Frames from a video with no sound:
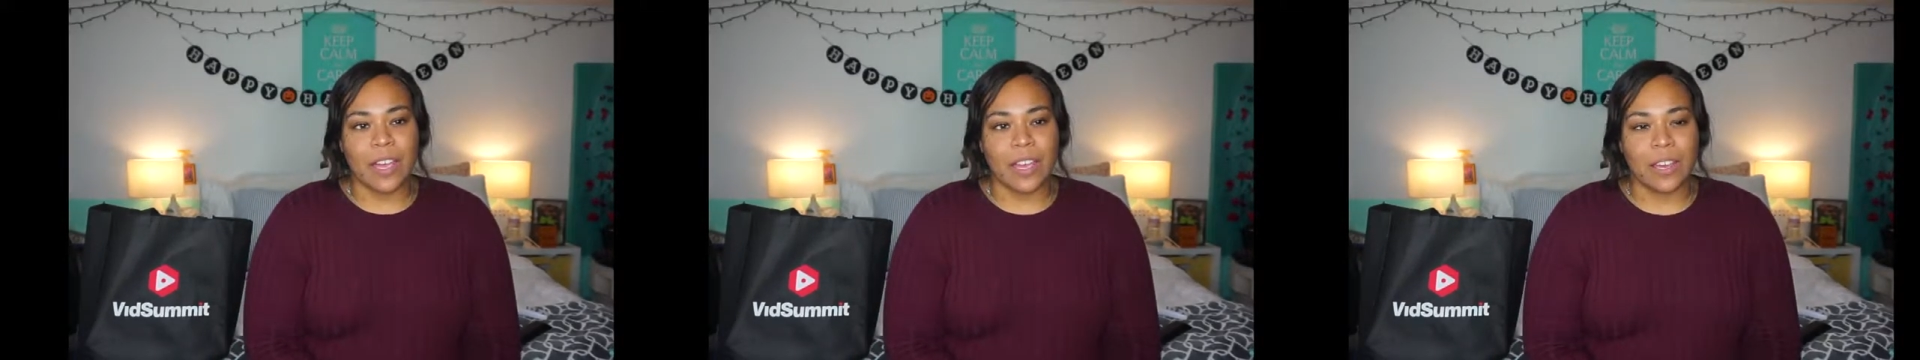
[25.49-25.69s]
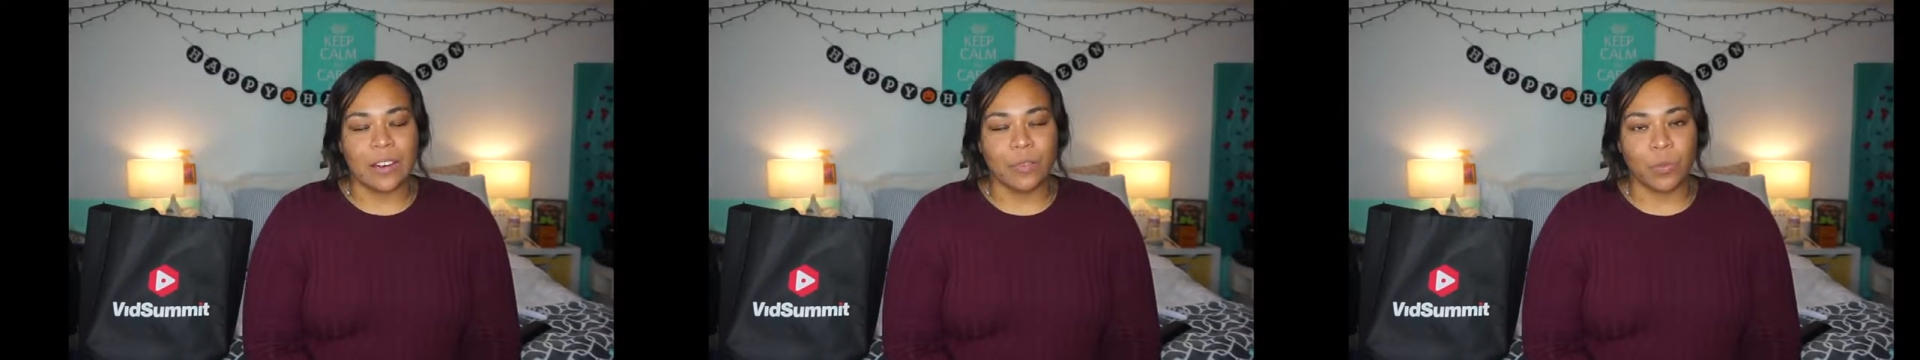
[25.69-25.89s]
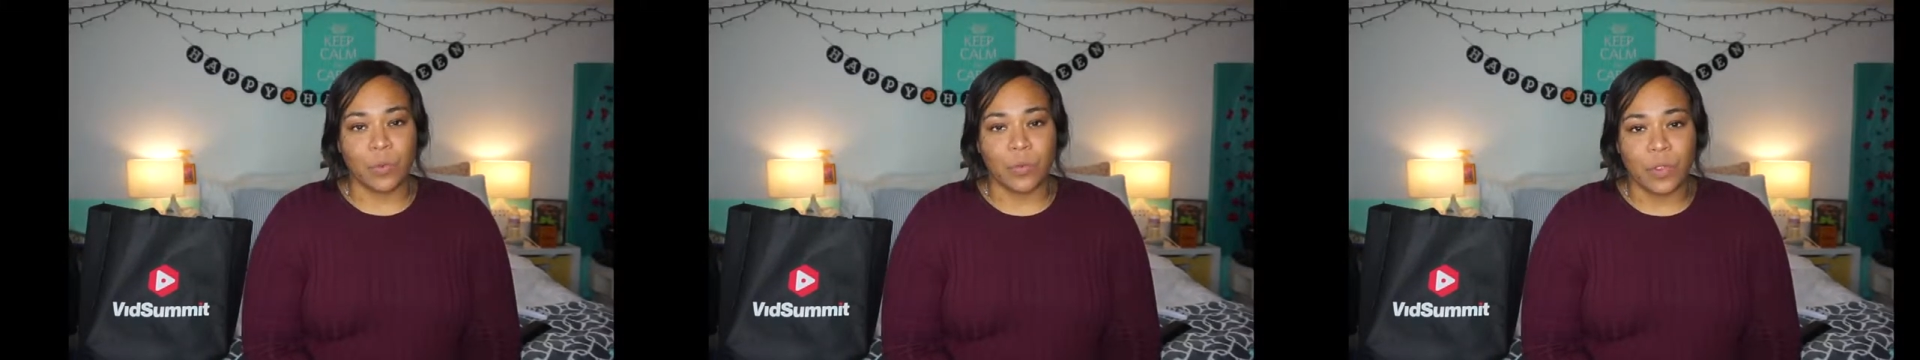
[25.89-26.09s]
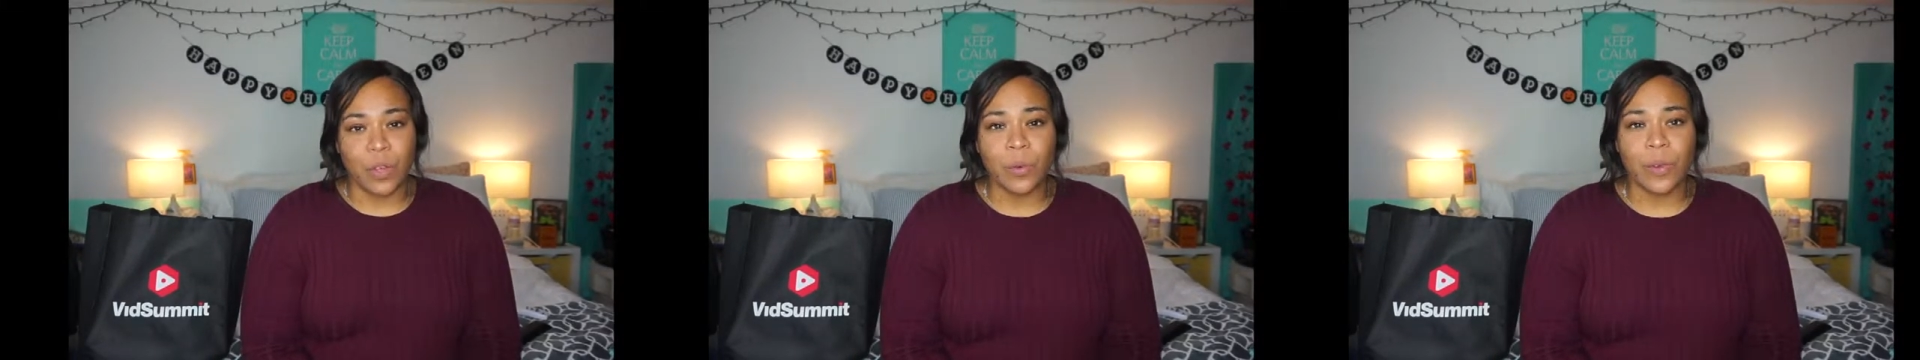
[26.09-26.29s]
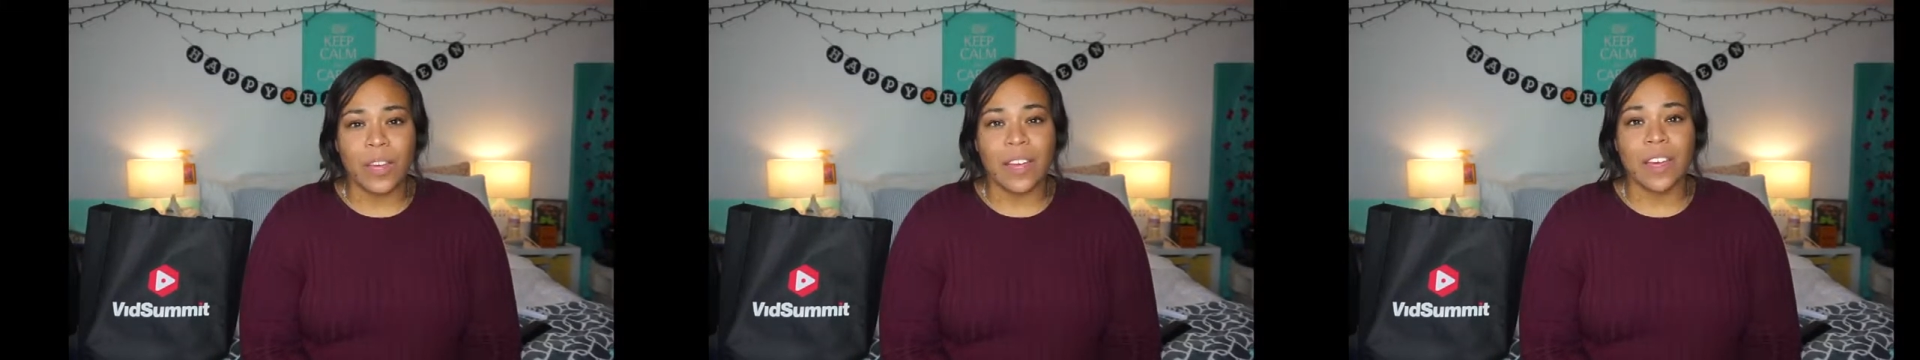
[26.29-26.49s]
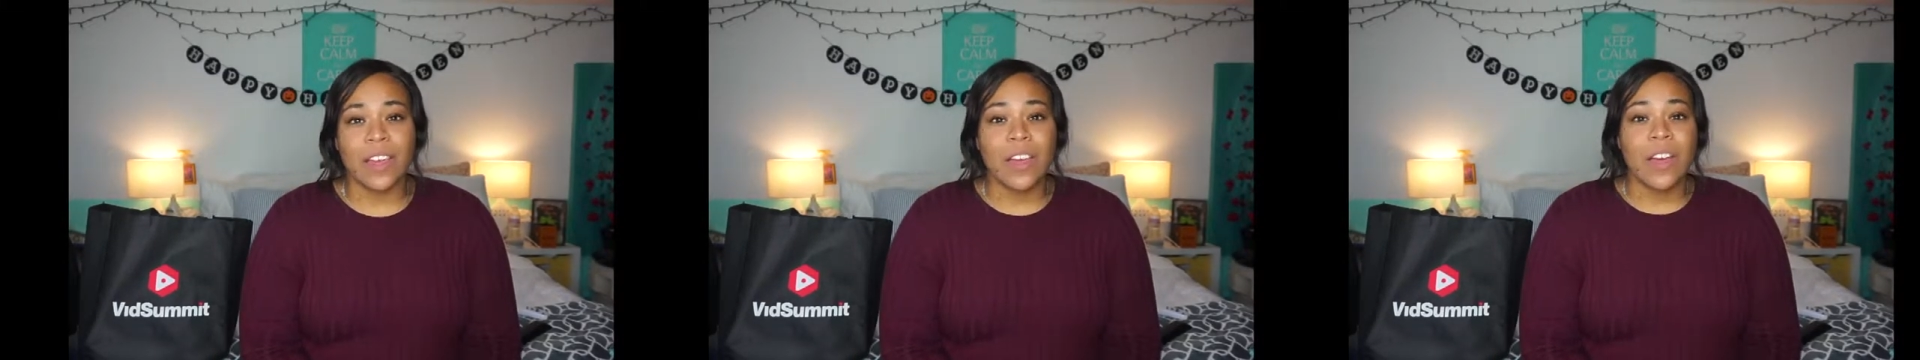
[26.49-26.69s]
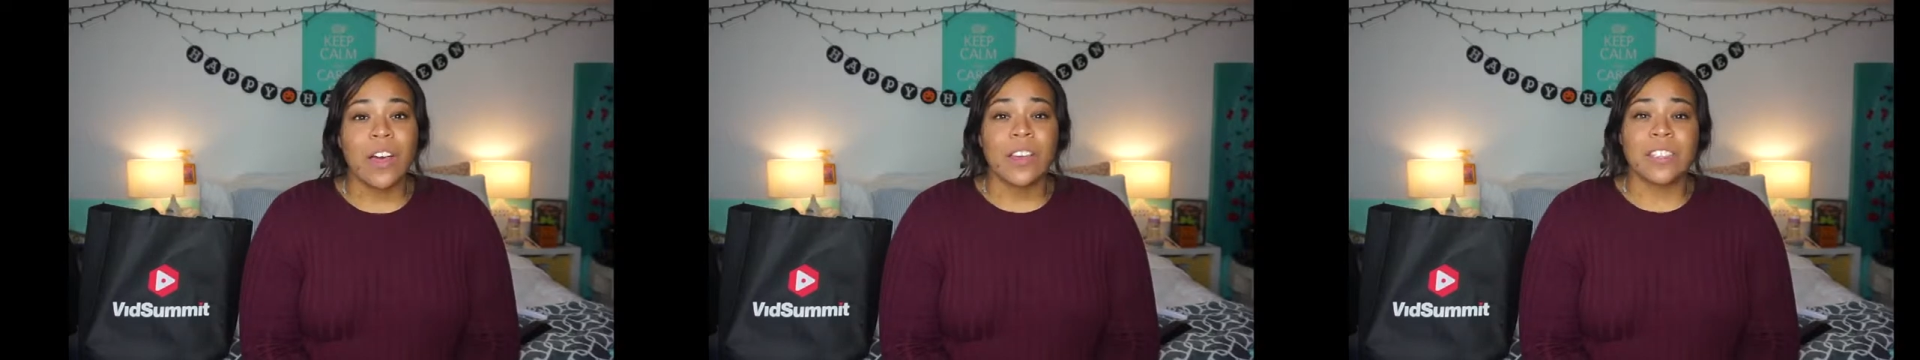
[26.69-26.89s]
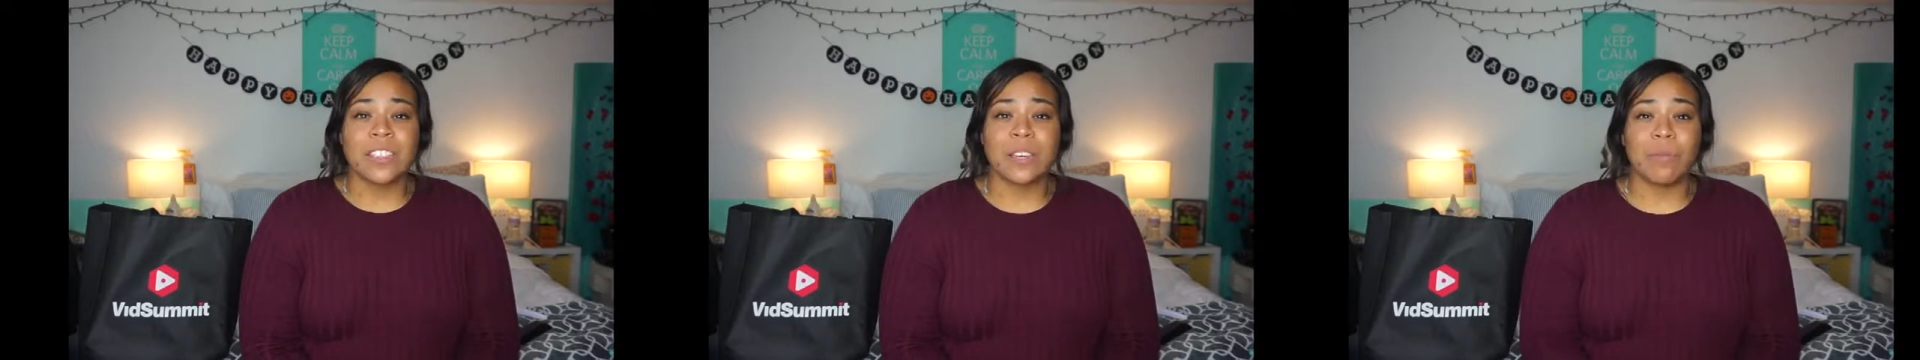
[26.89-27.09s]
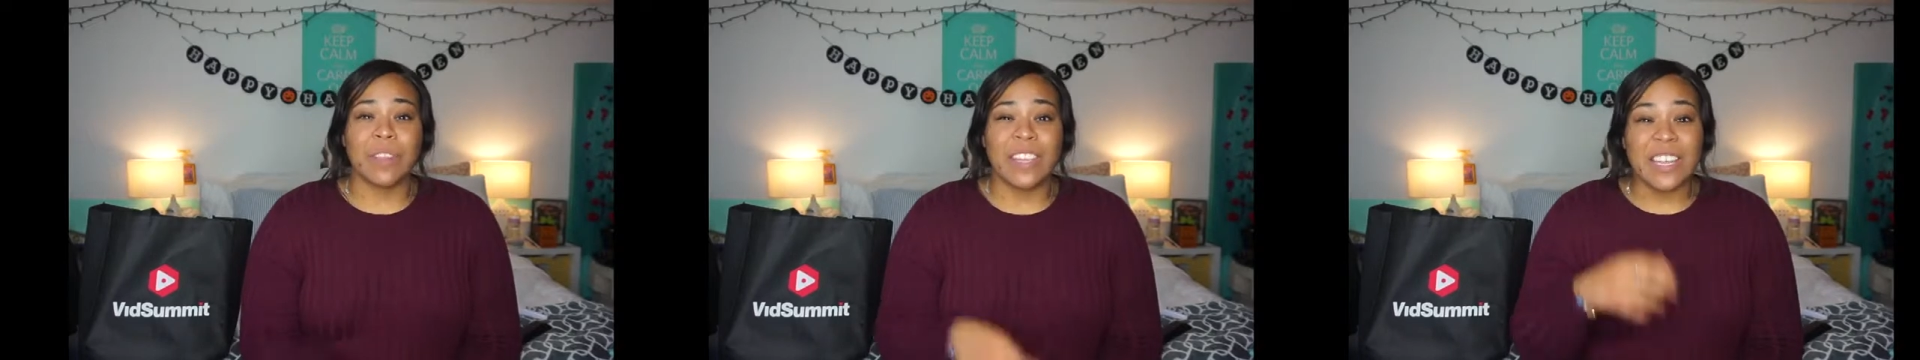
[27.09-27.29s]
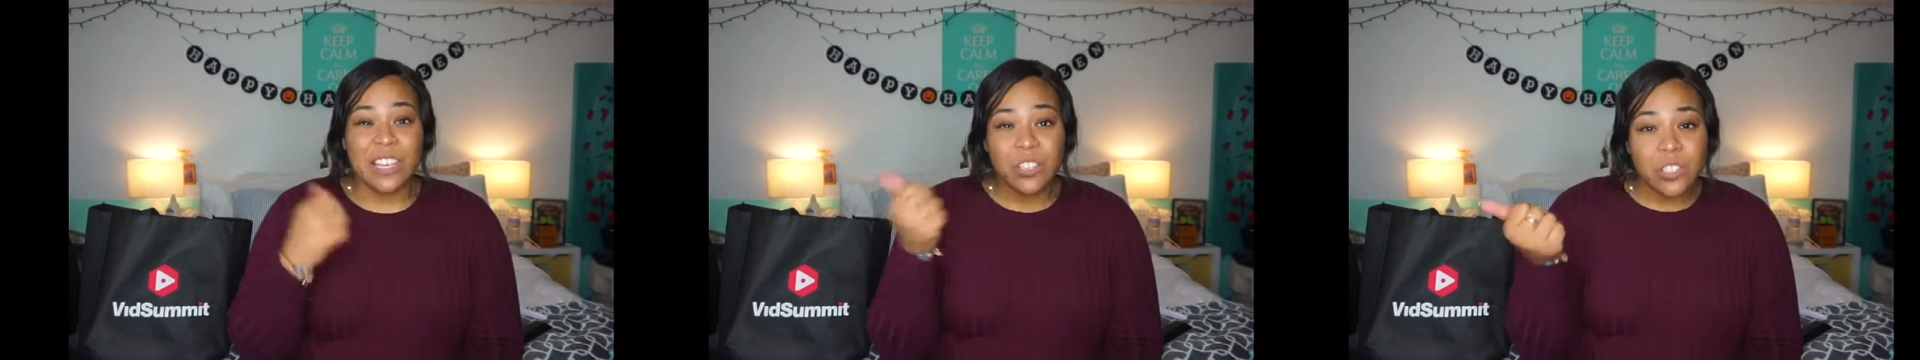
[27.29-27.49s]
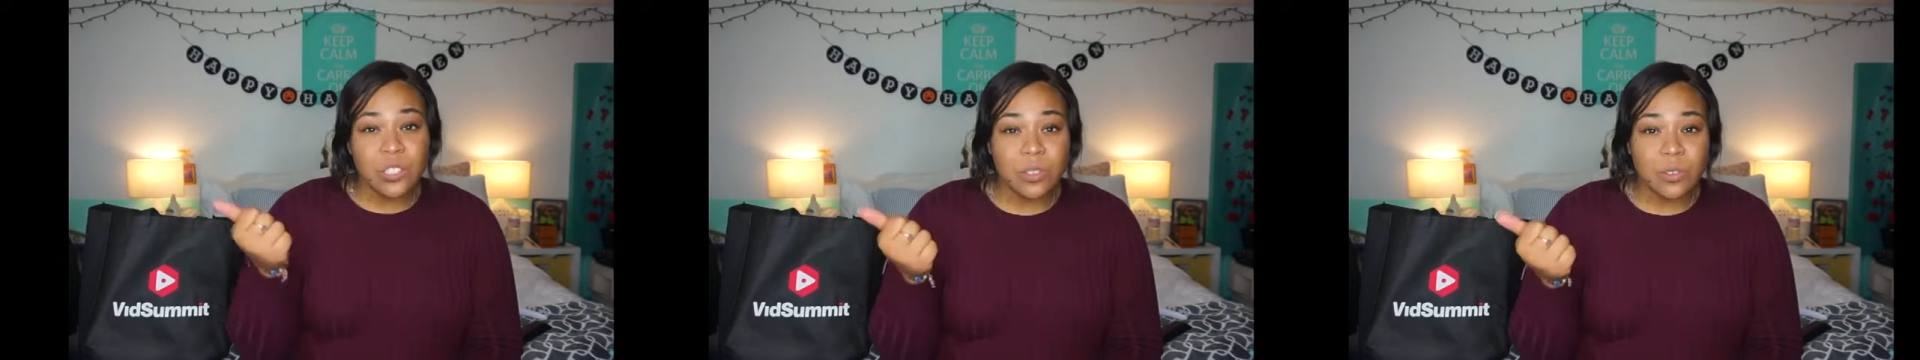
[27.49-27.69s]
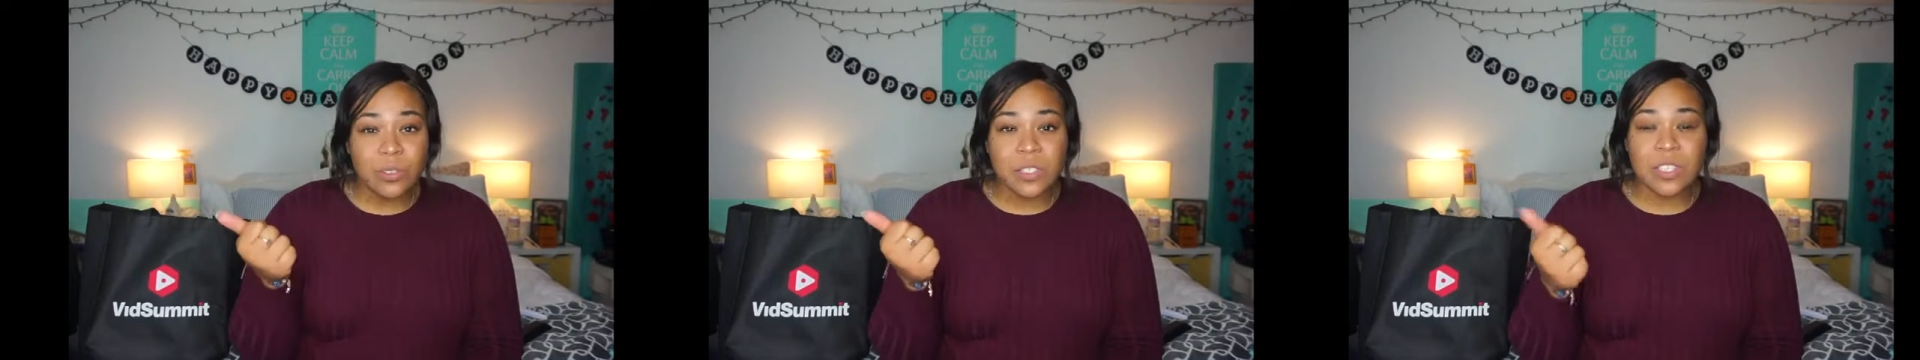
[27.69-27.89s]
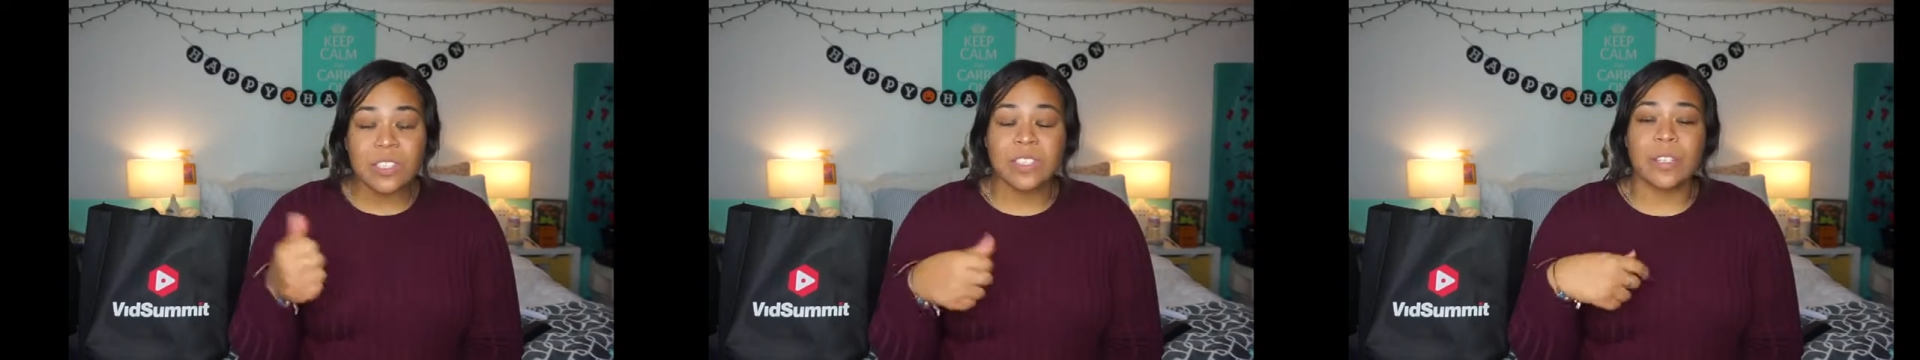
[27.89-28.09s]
and reviewing some of the issues,